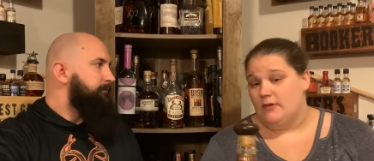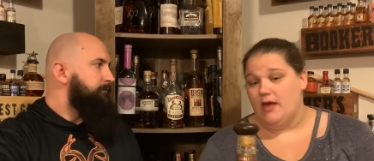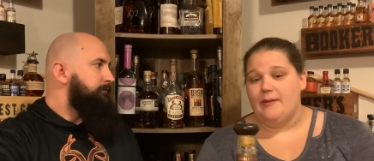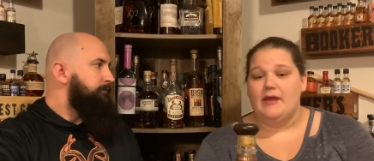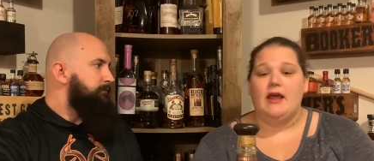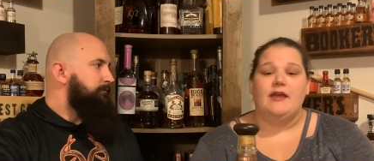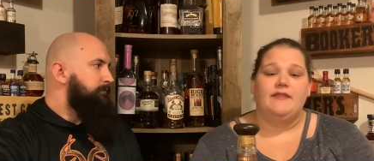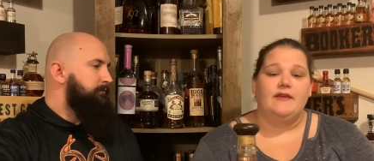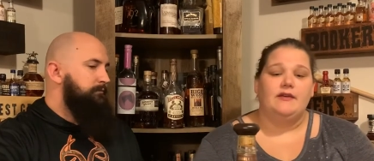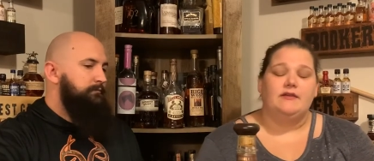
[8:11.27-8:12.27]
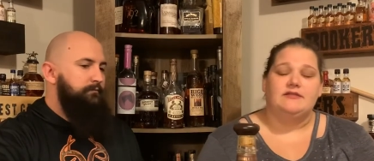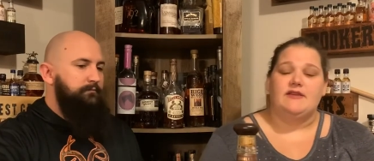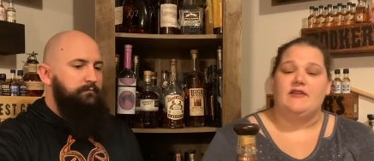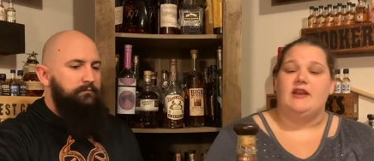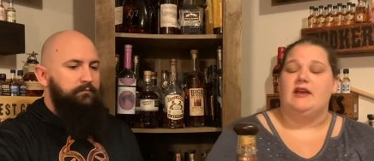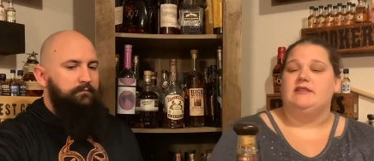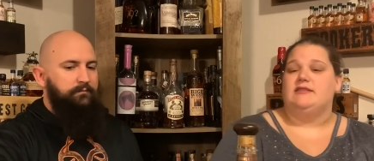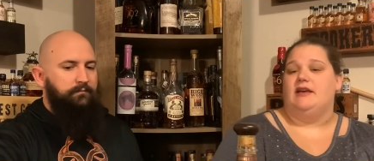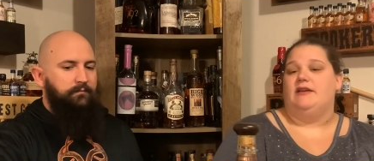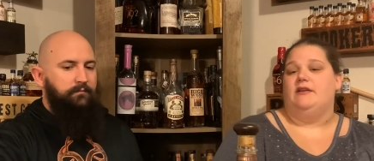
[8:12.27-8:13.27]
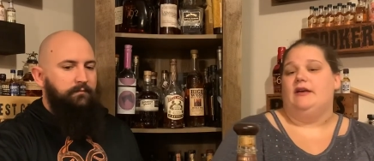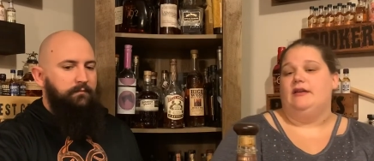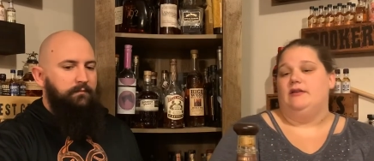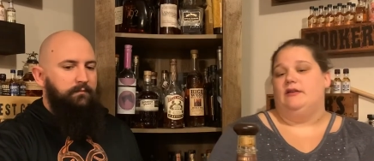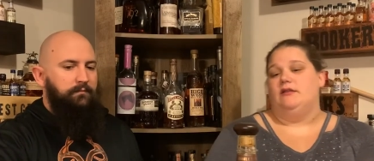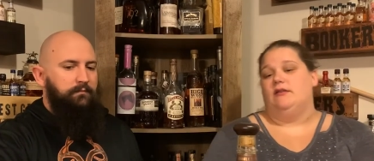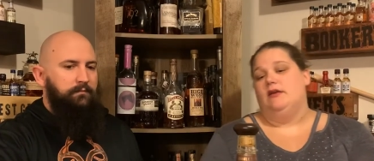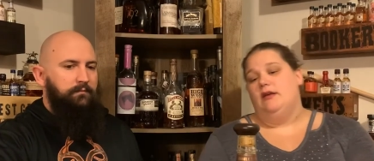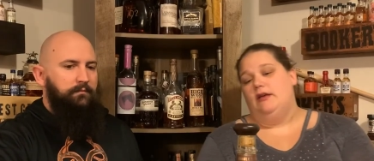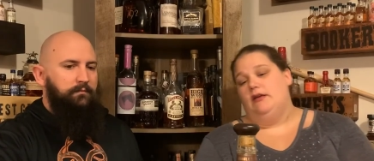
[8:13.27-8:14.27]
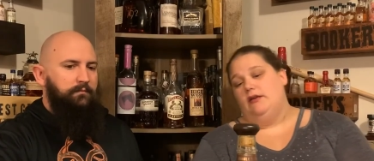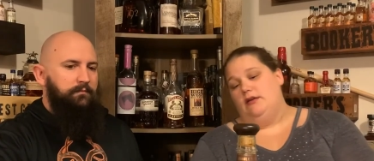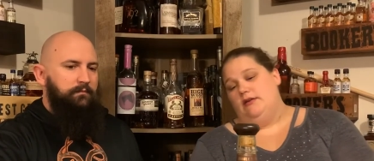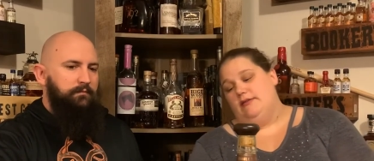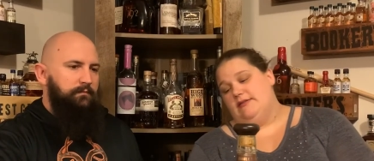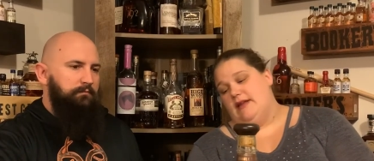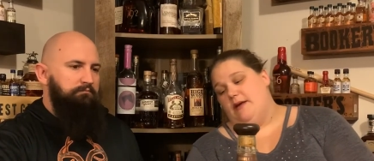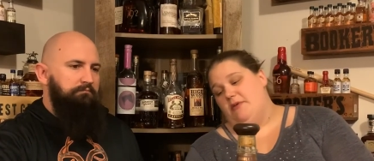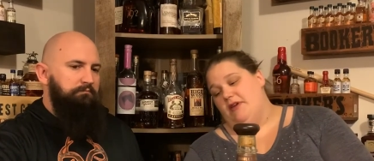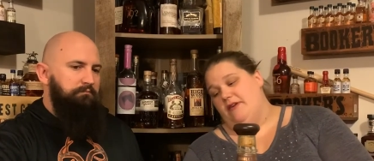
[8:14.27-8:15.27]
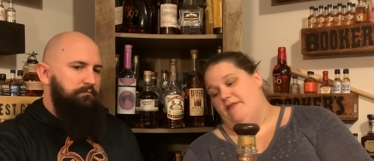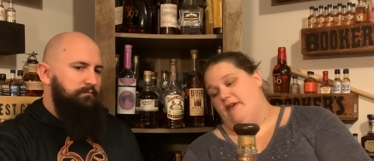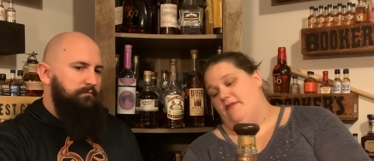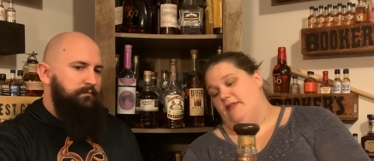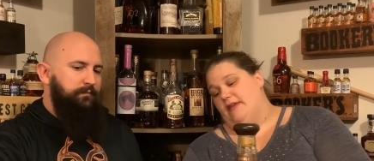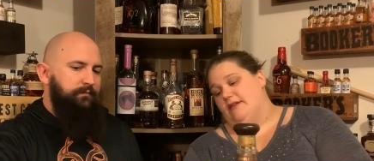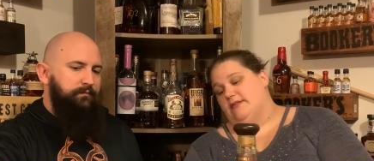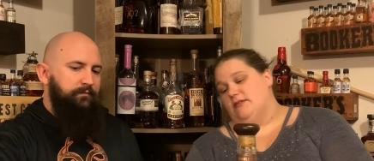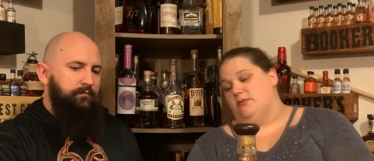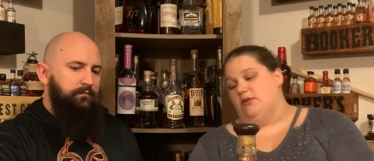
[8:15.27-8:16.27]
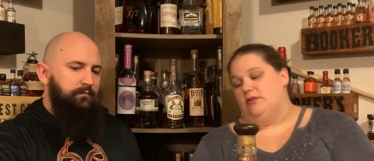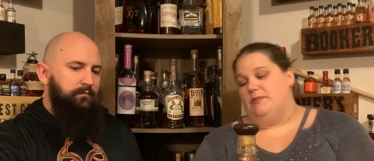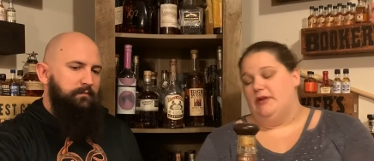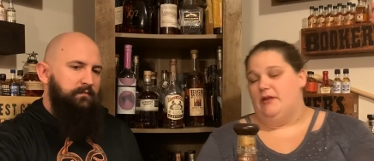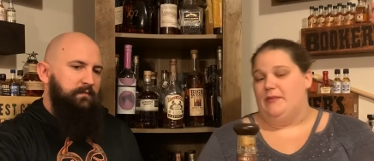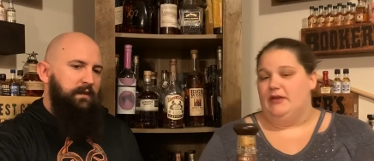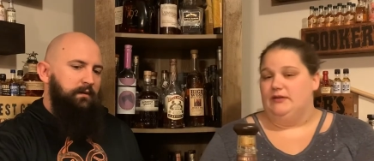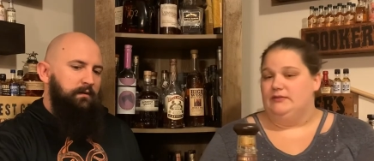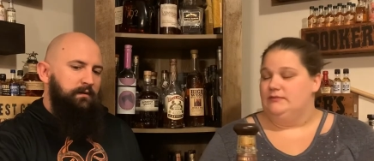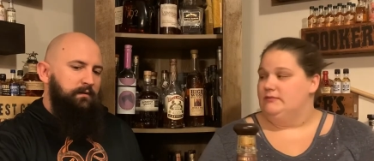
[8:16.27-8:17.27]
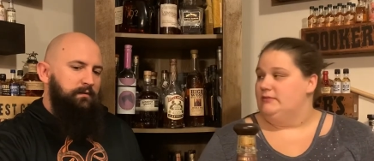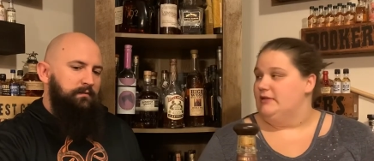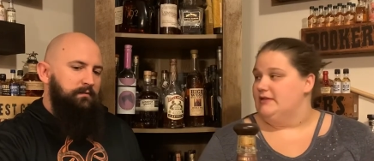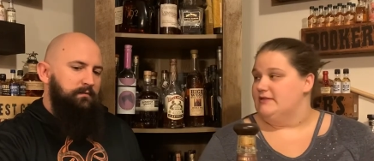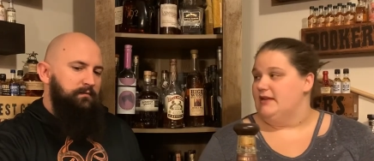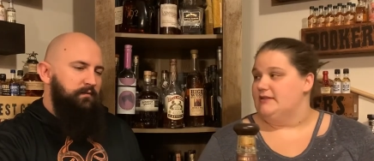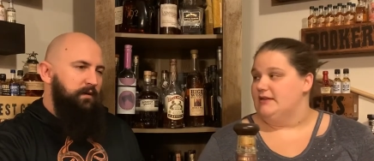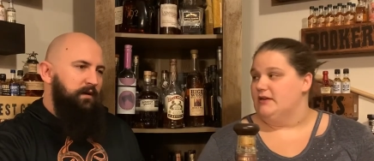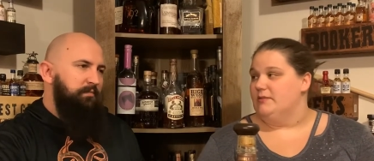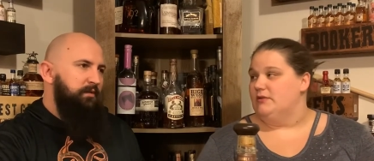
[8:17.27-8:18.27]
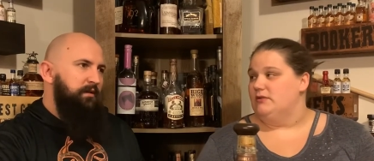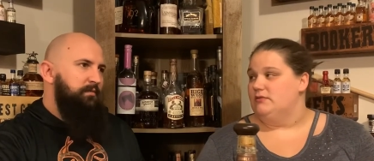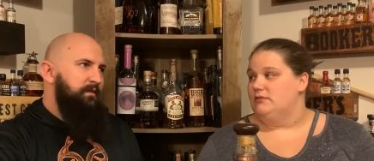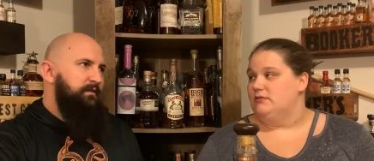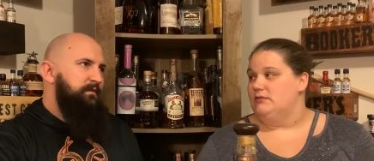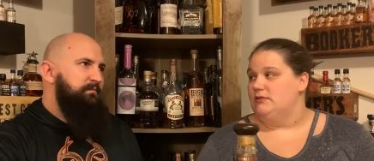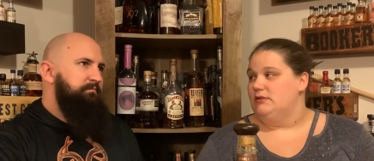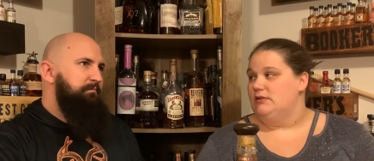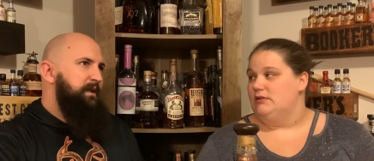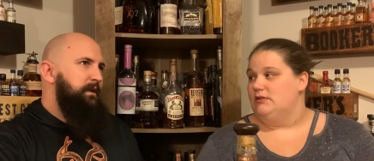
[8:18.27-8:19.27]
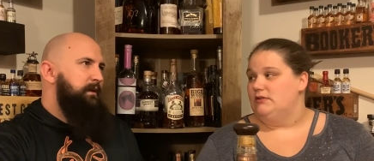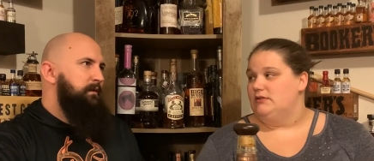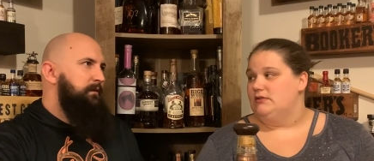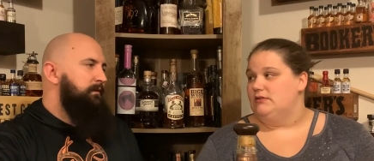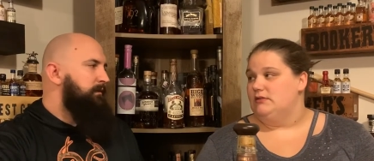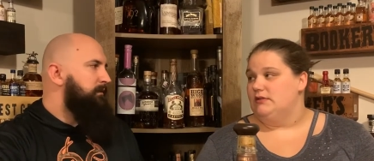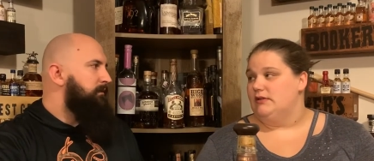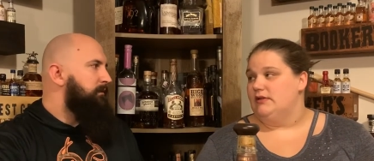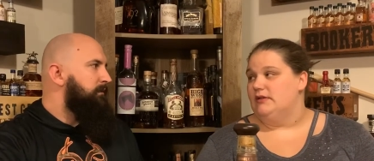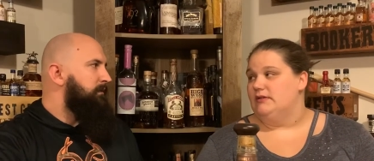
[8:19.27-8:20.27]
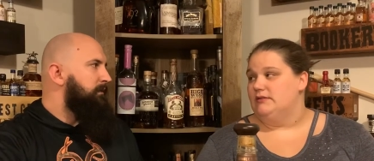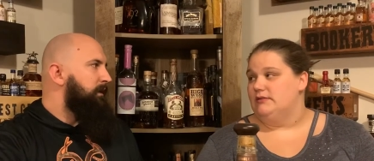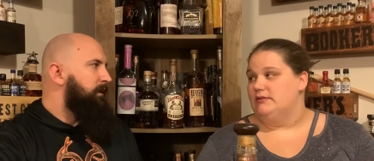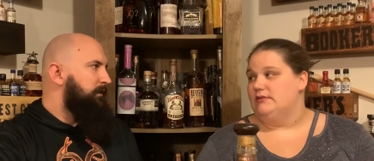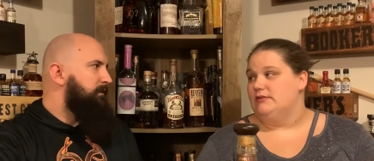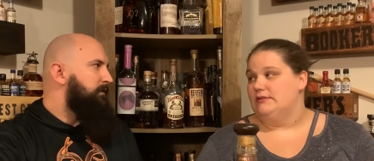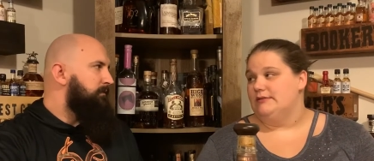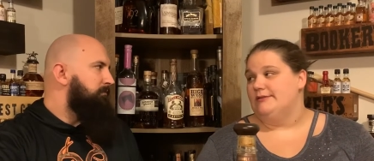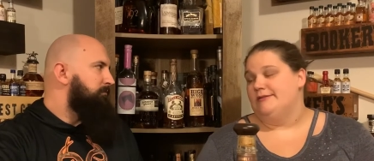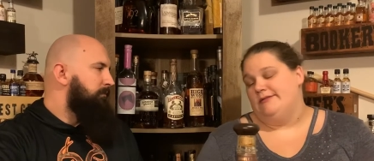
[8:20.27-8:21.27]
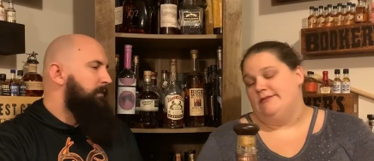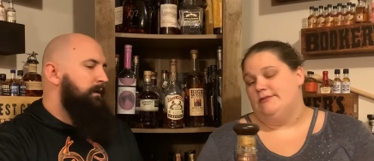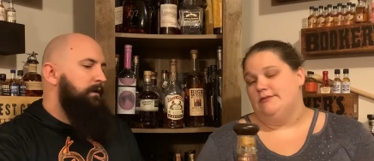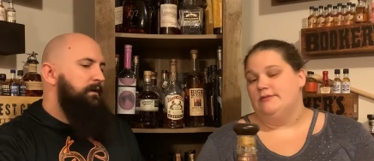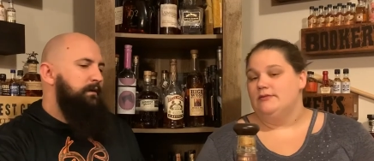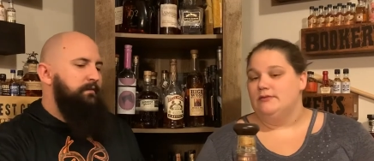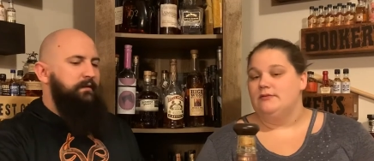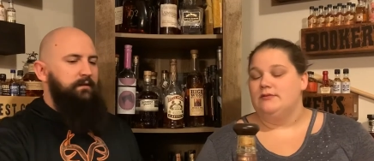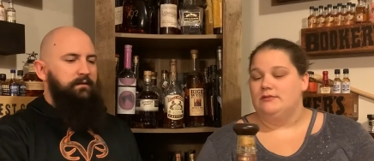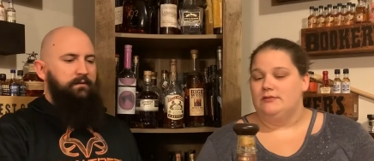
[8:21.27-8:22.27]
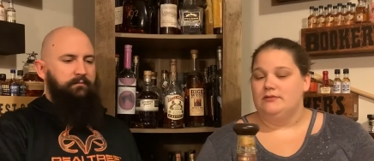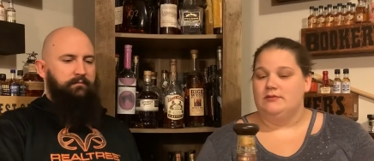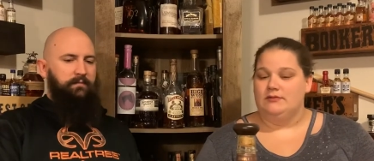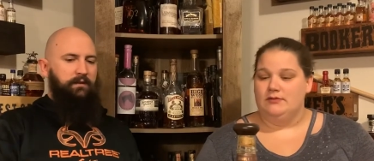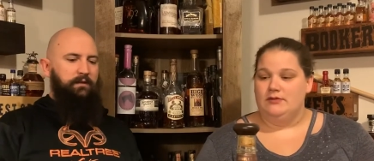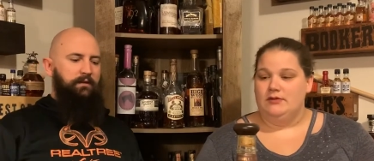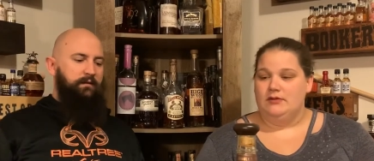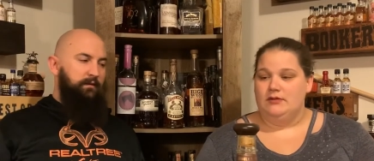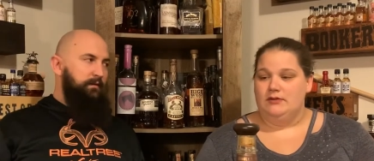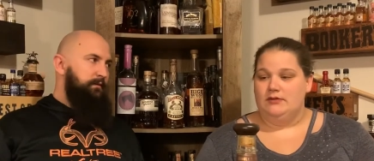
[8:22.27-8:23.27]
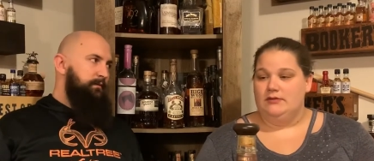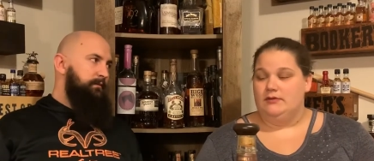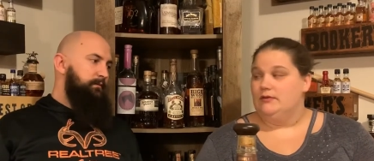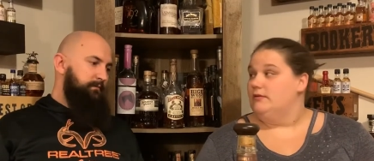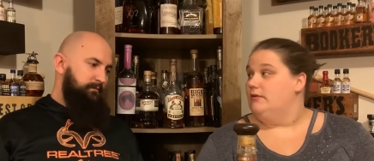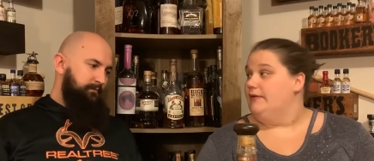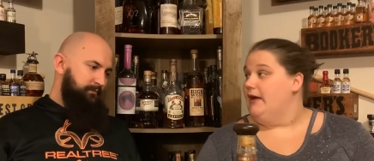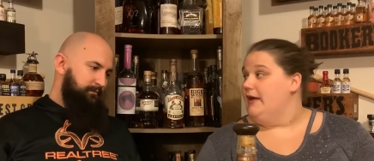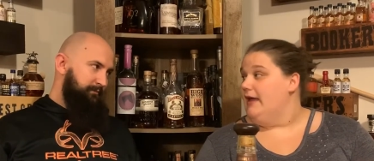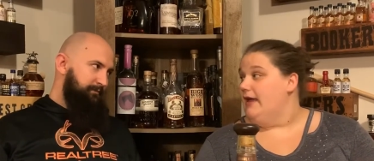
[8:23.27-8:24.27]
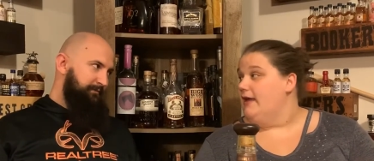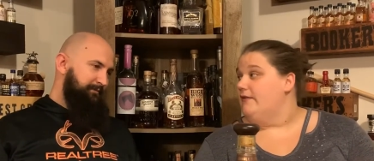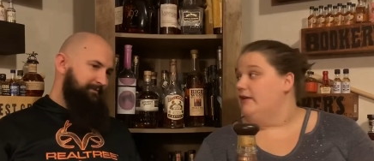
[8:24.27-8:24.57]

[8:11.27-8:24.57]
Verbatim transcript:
Speaker 1: I mean, I think 79 is accurate. You're, it's not one of your favorite things in the world, but I mean, it's not Rare terrible. breed was mid 80s. Yeah. So yeah, it's that's accurate. Well, there you have